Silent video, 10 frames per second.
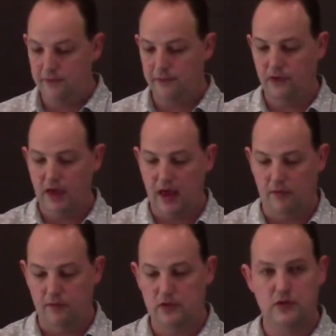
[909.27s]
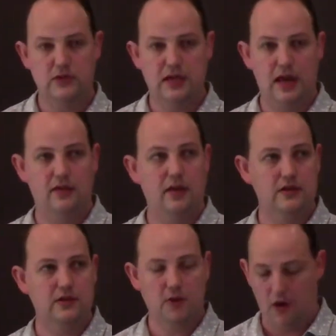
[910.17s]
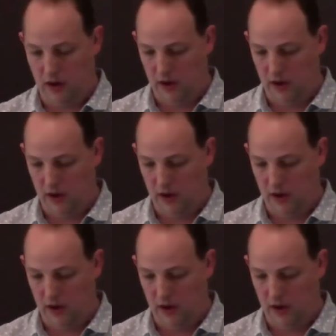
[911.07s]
for them to say they're sorry.